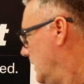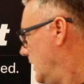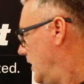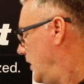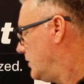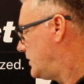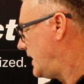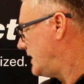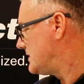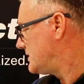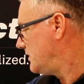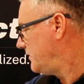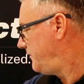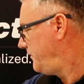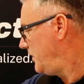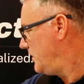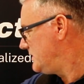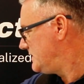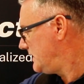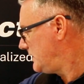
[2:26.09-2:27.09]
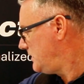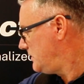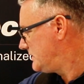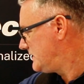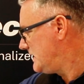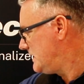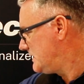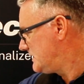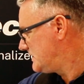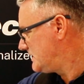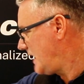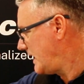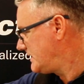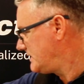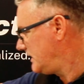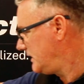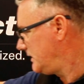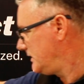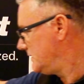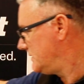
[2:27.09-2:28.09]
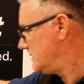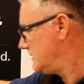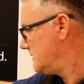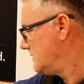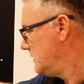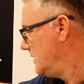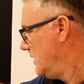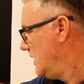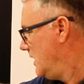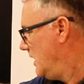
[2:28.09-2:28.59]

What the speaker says: Okay, so the first thing you see is settings.